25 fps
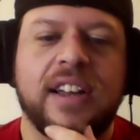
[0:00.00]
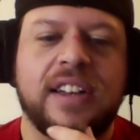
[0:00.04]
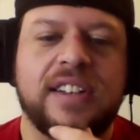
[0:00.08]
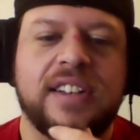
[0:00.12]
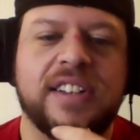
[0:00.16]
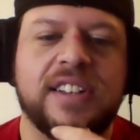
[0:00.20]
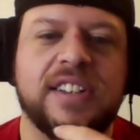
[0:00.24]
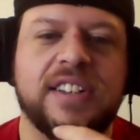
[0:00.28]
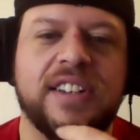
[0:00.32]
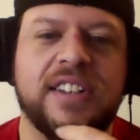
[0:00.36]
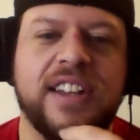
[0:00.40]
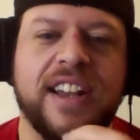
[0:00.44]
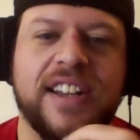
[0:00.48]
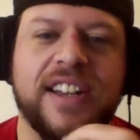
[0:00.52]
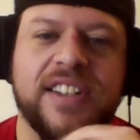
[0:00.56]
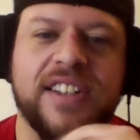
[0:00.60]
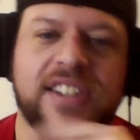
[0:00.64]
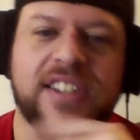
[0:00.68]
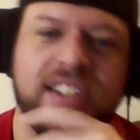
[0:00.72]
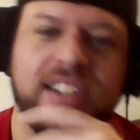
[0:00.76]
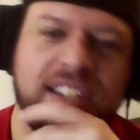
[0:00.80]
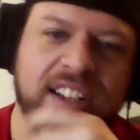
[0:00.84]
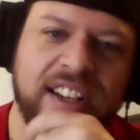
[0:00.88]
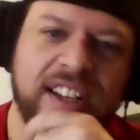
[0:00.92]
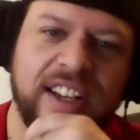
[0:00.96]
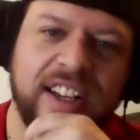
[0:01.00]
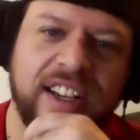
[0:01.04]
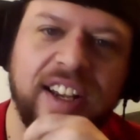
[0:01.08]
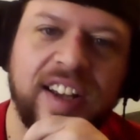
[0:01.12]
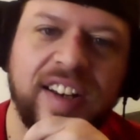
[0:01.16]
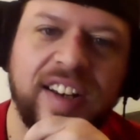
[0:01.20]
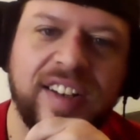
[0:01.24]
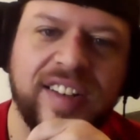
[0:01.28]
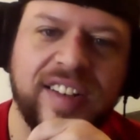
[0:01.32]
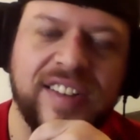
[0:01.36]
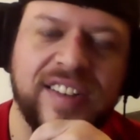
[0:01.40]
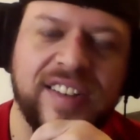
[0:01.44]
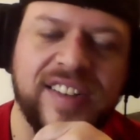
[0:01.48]
Disney XD,
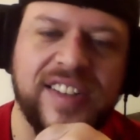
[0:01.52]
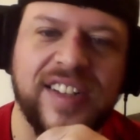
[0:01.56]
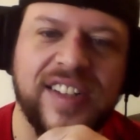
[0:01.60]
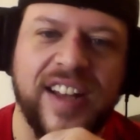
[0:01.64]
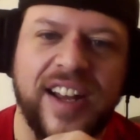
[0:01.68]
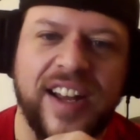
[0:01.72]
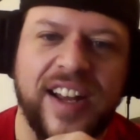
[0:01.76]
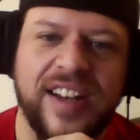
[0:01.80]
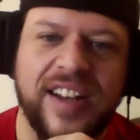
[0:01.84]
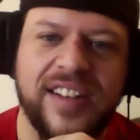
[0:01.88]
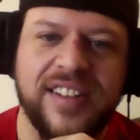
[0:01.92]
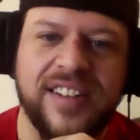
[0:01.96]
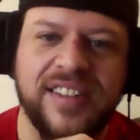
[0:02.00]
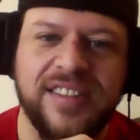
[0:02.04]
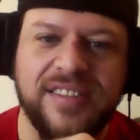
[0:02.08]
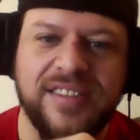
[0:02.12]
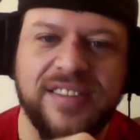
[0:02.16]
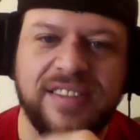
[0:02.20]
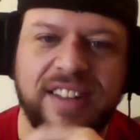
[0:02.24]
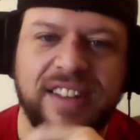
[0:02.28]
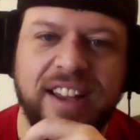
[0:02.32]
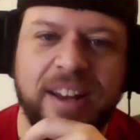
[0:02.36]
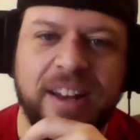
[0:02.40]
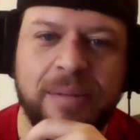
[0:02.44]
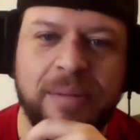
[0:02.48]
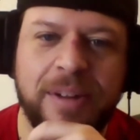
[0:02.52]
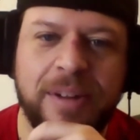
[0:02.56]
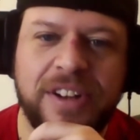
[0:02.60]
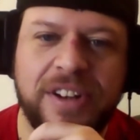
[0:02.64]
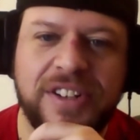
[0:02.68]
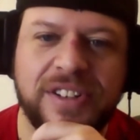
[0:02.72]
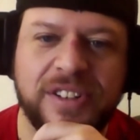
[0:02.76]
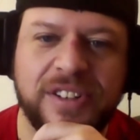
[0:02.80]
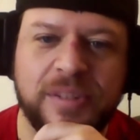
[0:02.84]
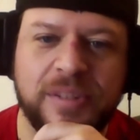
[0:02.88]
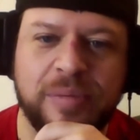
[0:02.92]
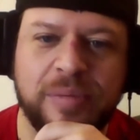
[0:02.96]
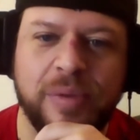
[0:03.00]
and
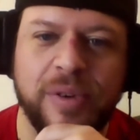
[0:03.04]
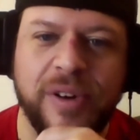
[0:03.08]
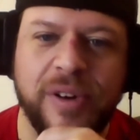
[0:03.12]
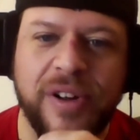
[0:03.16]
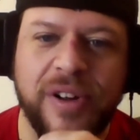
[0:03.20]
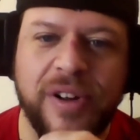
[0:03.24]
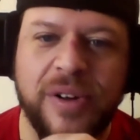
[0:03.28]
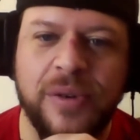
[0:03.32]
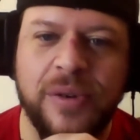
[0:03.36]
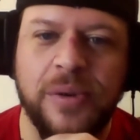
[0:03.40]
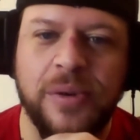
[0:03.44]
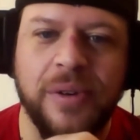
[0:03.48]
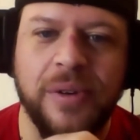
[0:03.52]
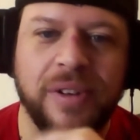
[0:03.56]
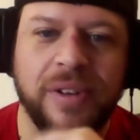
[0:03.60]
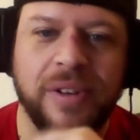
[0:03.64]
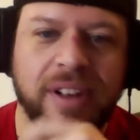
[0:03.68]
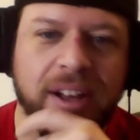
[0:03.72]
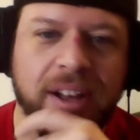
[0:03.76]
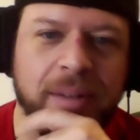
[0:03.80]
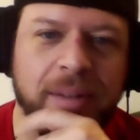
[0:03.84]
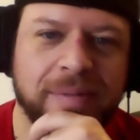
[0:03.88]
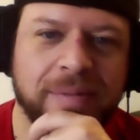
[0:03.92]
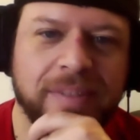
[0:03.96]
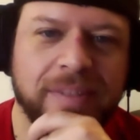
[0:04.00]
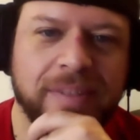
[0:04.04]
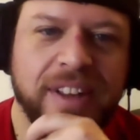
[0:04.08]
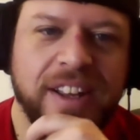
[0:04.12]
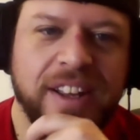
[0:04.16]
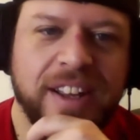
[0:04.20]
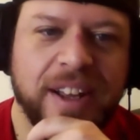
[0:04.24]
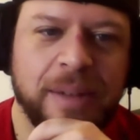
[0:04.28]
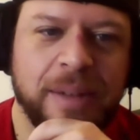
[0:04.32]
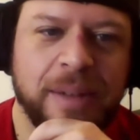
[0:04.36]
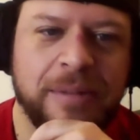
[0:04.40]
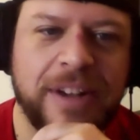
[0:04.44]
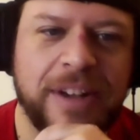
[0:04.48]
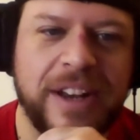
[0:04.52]
animation looks pretty cool. I'm
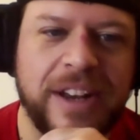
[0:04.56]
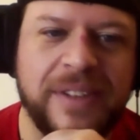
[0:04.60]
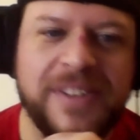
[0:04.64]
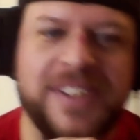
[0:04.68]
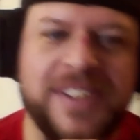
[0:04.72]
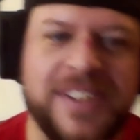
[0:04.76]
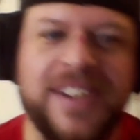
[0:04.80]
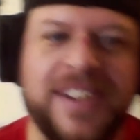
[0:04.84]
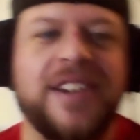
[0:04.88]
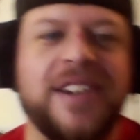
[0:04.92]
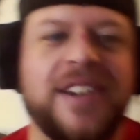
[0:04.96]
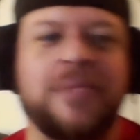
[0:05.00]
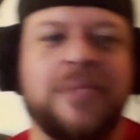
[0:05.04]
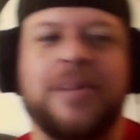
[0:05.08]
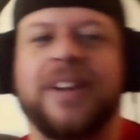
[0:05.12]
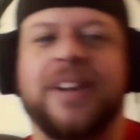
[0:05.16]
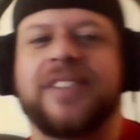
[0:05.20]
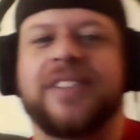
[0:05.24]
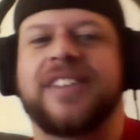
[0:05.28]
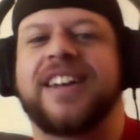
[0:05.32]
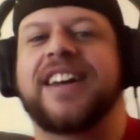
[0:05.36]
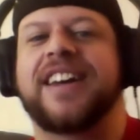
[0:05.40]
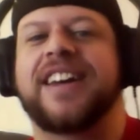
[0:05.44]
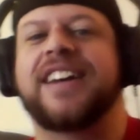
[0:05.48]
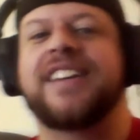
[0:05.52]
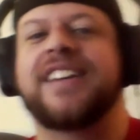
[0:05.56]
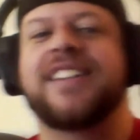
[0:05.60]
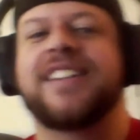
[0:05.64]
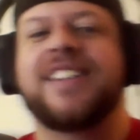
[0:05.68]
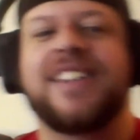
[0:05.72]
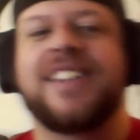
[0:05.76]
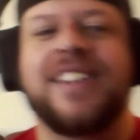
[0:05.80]
kind of excited about that.